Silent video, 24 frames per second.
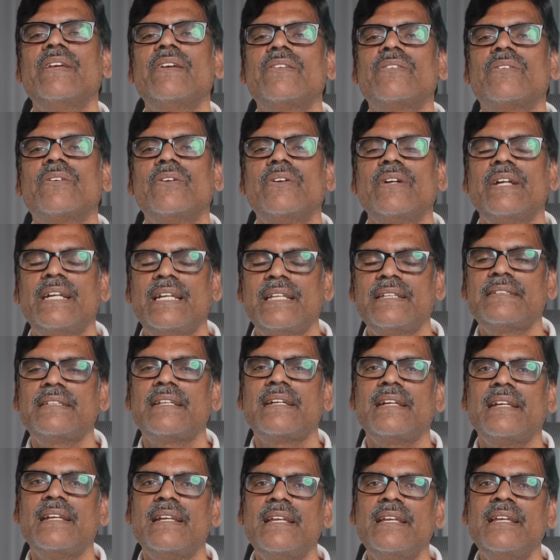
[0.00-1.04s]
so it is
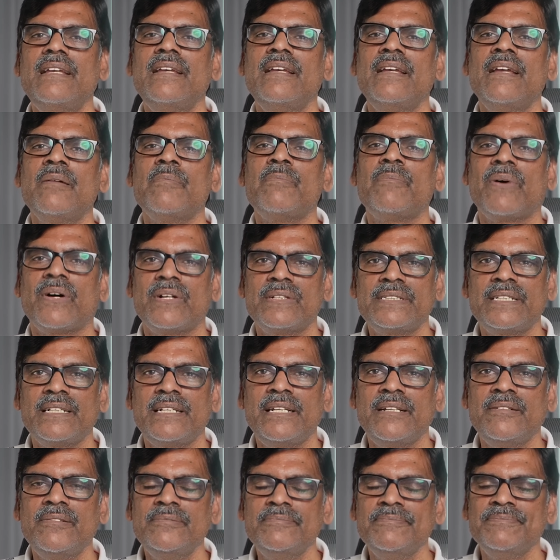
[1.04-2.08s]
really
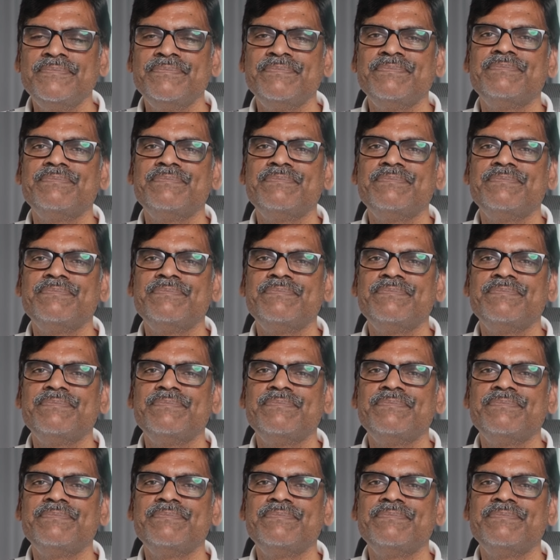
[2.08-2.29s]
positive